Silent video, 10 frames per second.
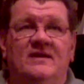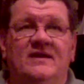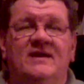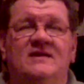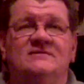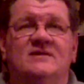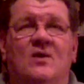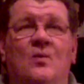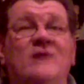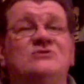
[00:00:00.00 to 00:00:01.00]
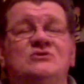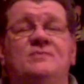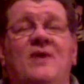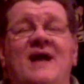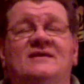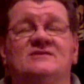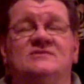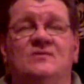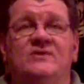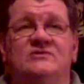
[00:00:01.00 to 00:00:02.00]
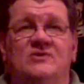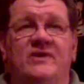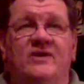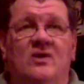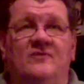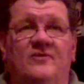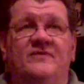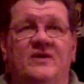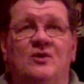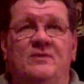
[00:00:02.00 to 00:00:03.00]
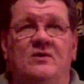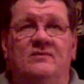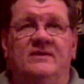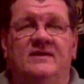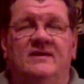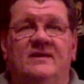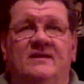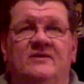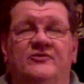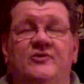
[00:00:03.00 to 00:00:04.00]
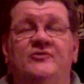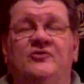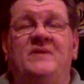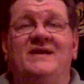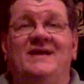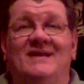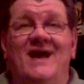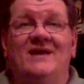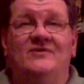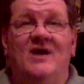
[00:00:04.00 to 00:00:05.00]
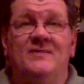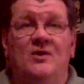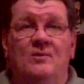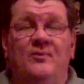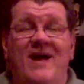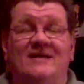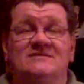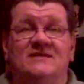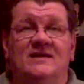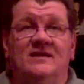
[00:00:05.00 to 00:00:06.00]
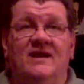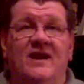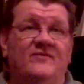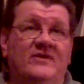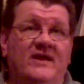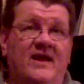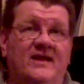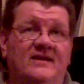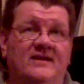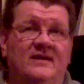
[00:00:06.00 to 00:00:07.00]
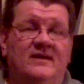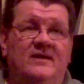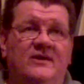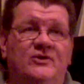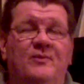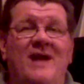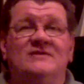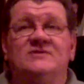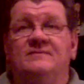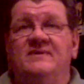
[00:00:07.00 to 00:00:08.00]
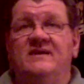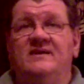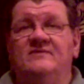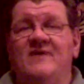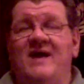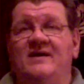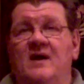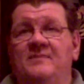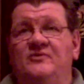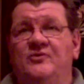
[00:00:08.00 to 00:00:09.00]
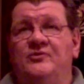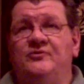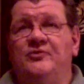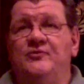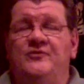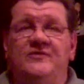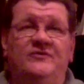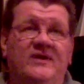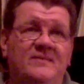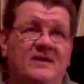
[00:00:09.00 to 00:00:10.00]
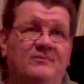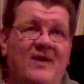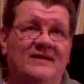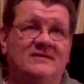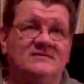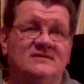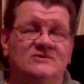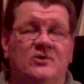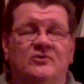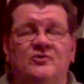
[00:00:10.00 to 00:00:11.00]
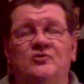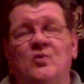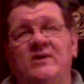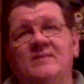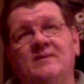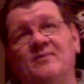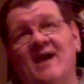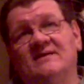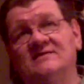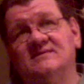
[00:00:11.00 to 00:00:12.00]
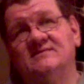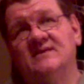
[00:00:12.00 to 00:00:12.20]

is what should you practice when you're starting off on the oboe? Students are spending a lot of time at home practicing every day. Your practice can be divided up into two 15-minute practices or two 20-minute practices.